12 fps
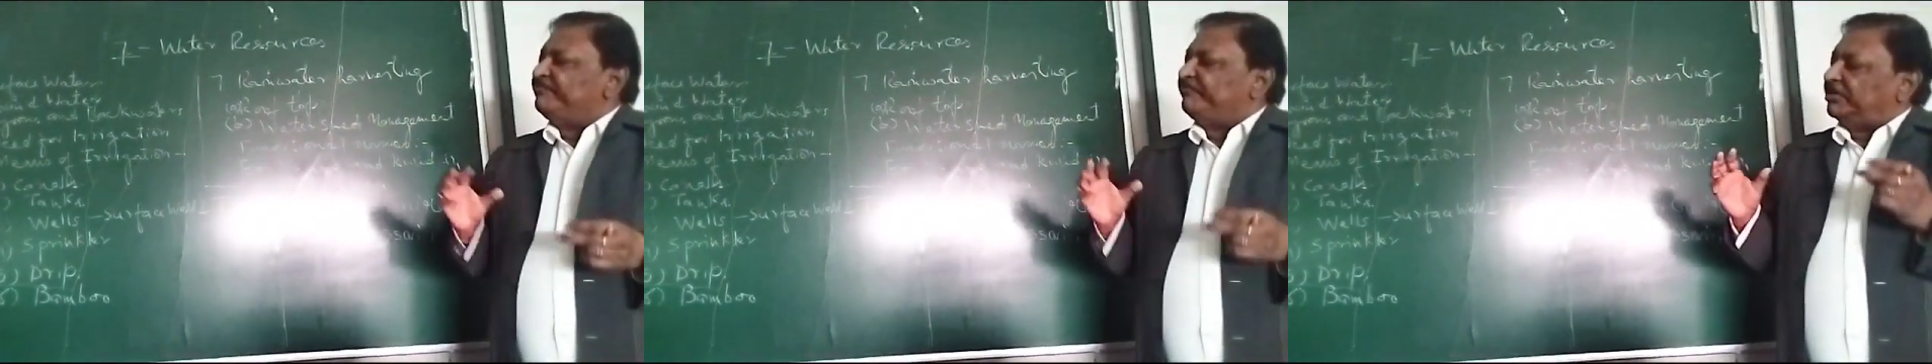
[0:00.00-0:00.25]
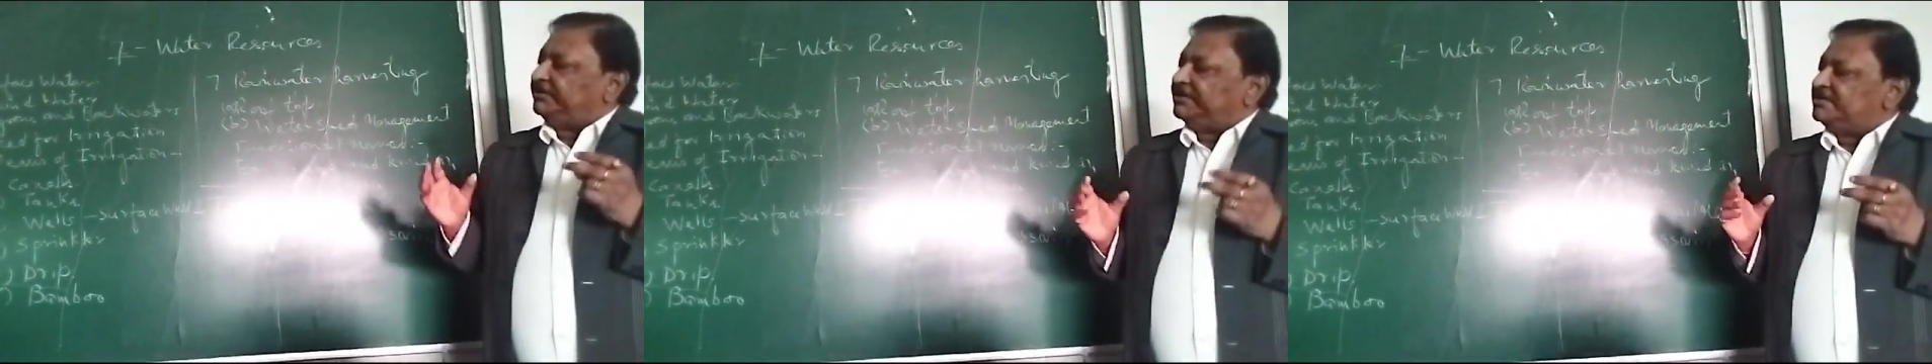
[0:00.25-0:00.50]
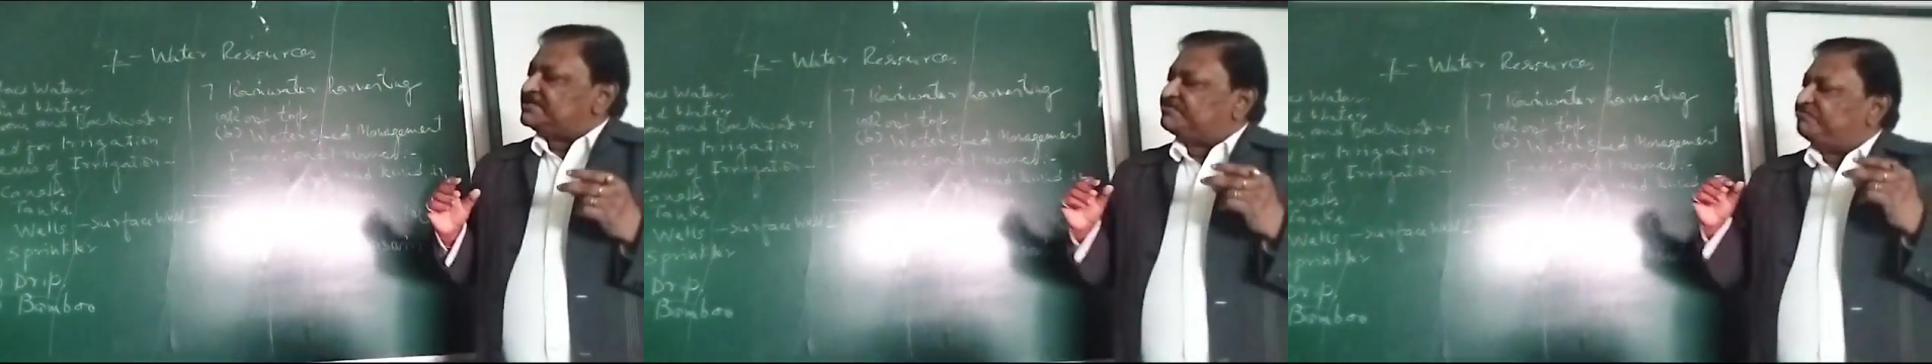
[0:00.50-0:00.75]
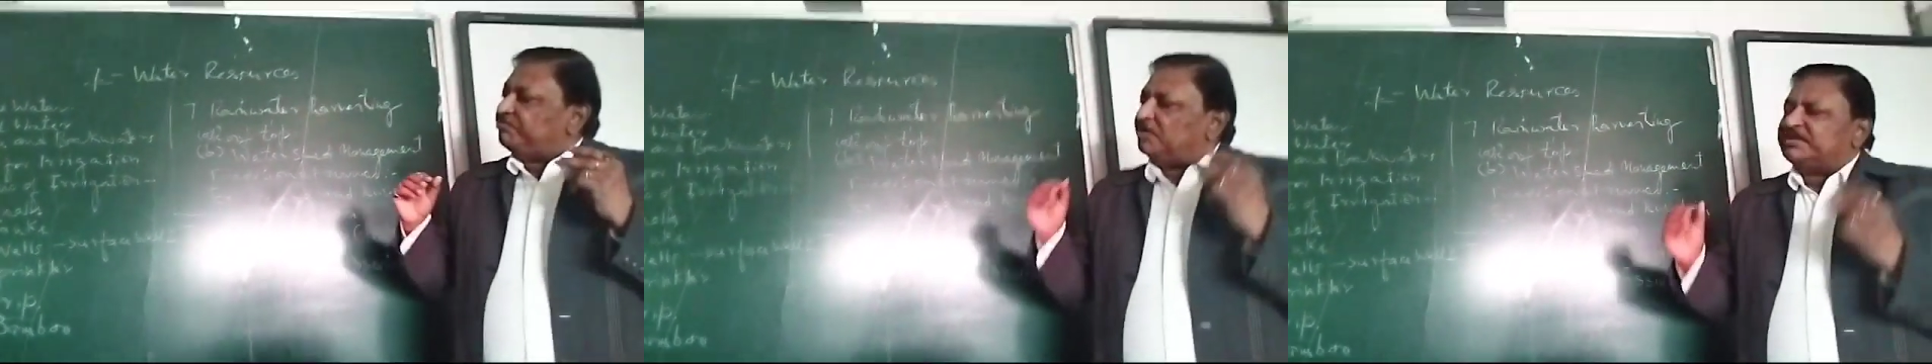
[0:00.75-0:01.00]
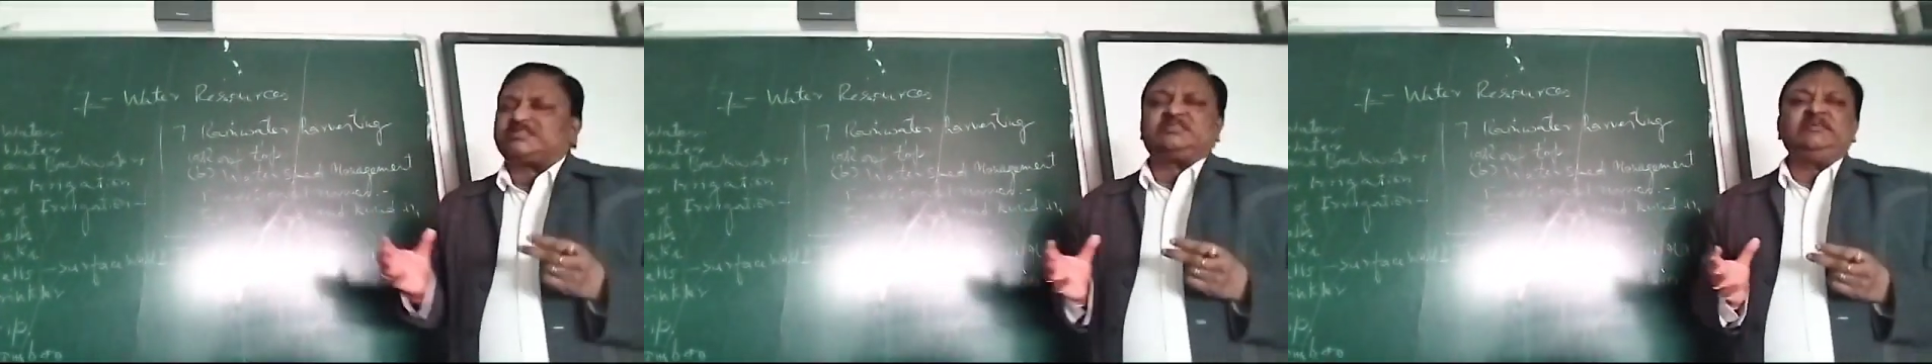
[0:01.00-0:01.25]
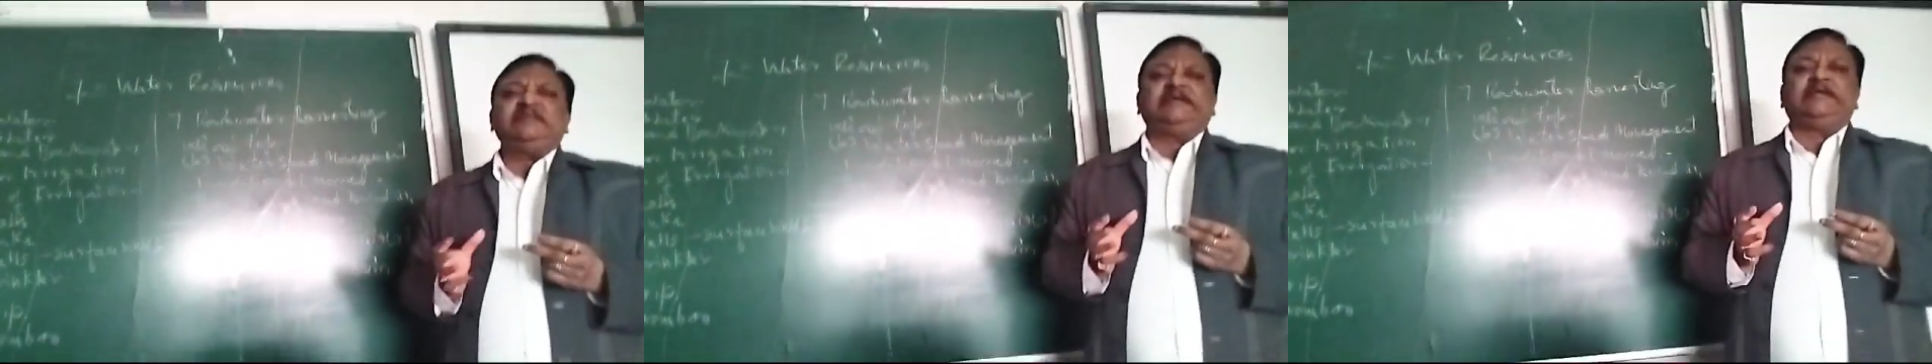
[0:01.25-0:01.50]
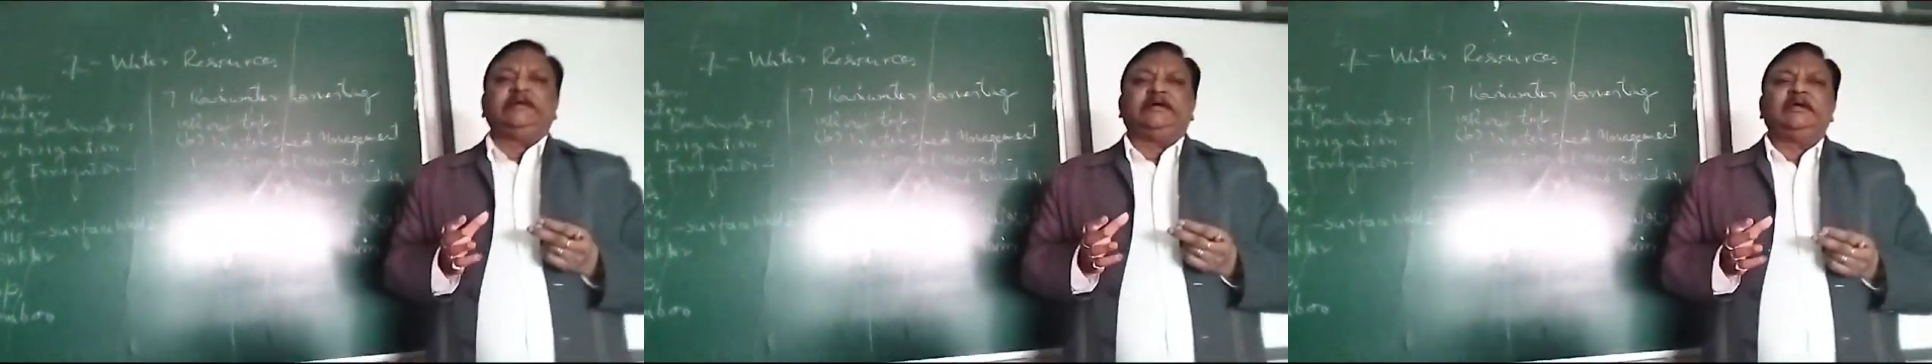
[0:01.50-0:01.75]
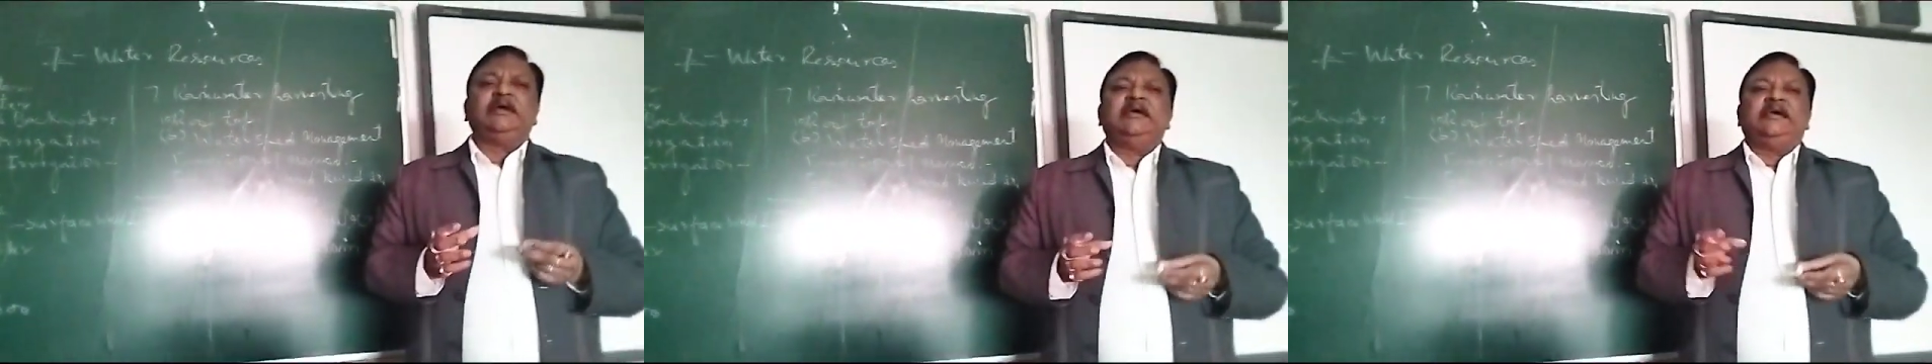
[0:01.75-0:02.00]
water is mostly
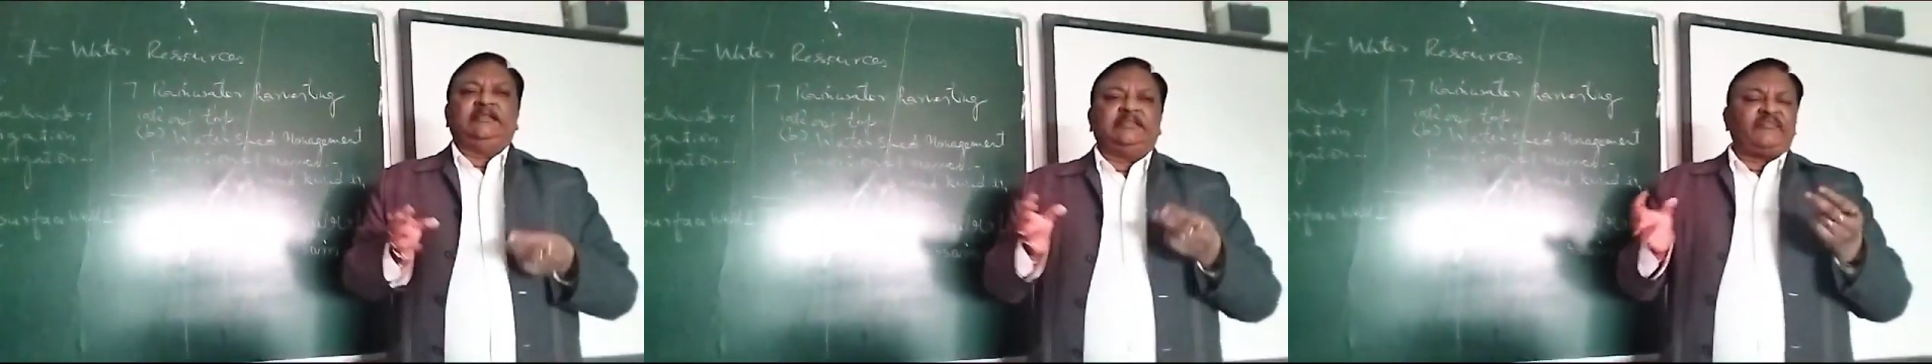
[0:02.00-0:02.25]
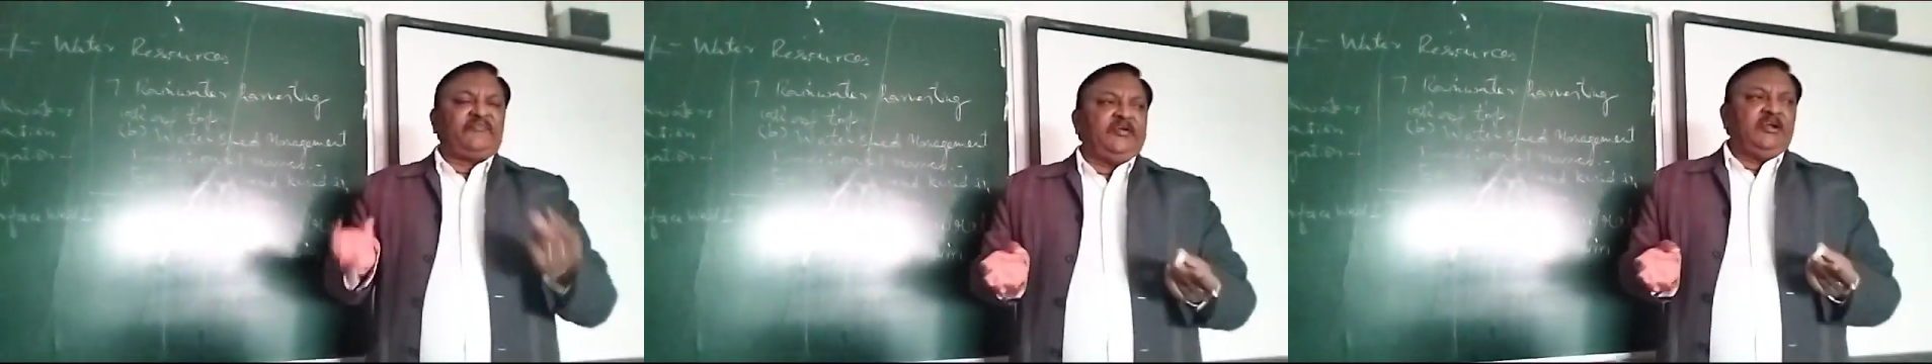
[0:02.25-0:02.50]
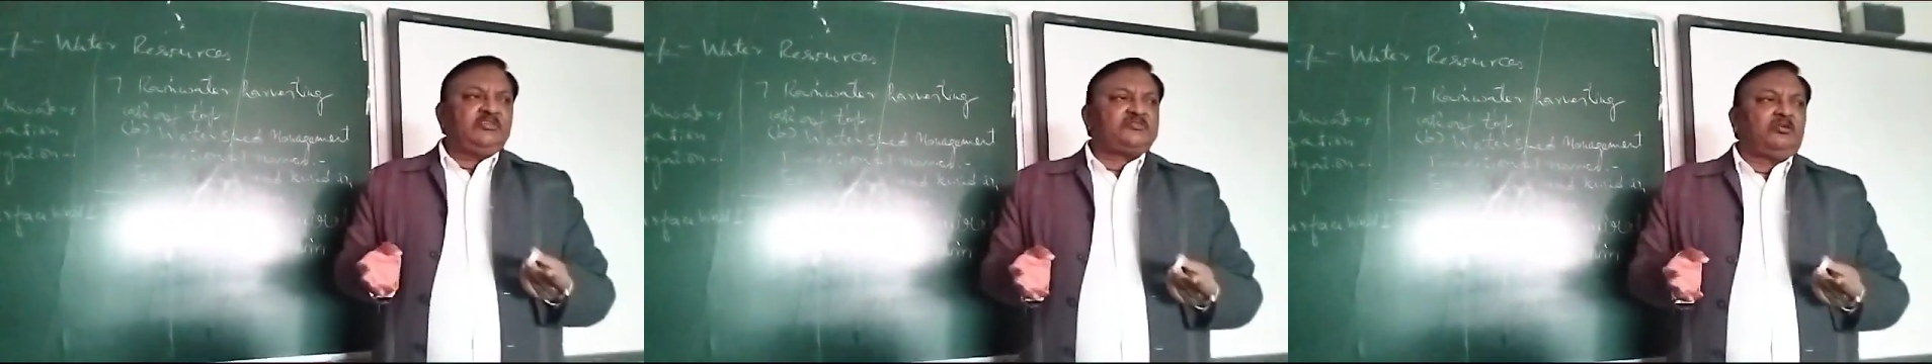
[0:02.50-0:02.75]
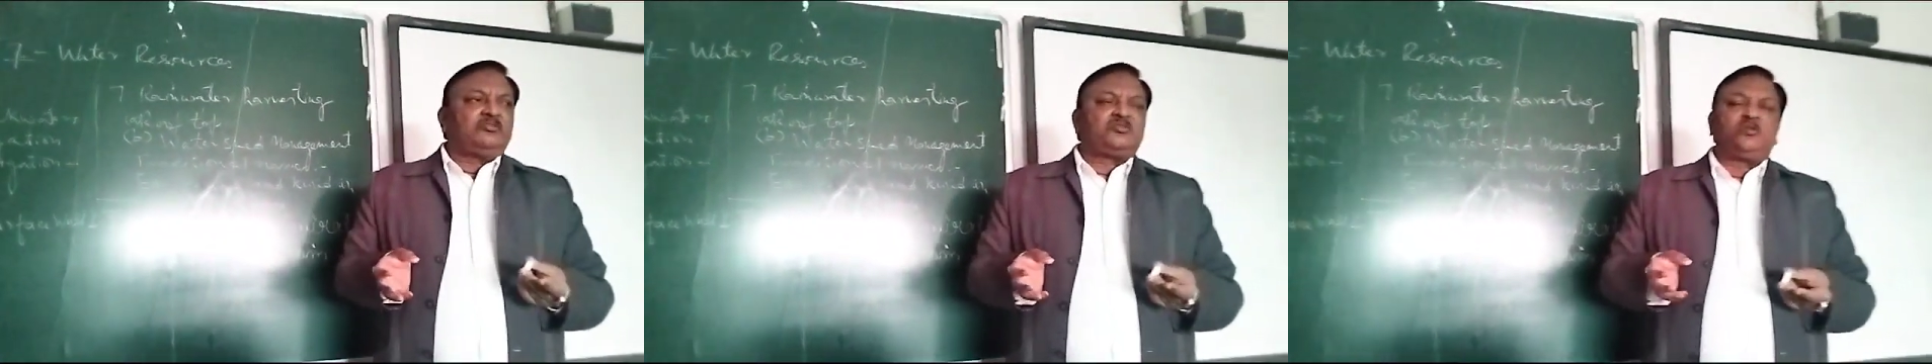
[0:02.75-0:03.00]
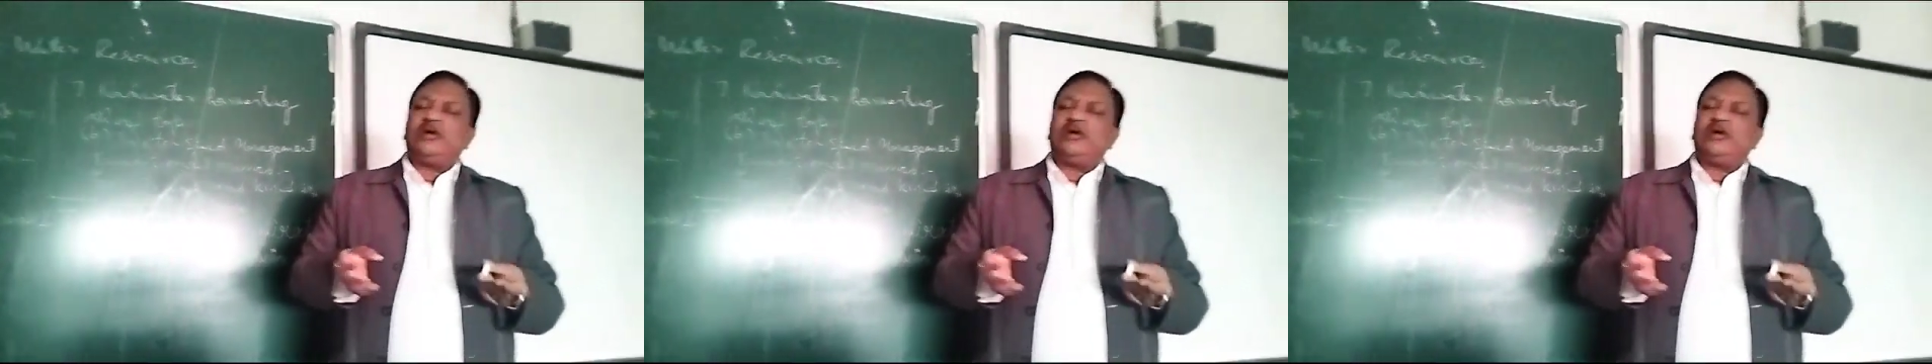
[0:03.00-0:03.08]
needed in the fields also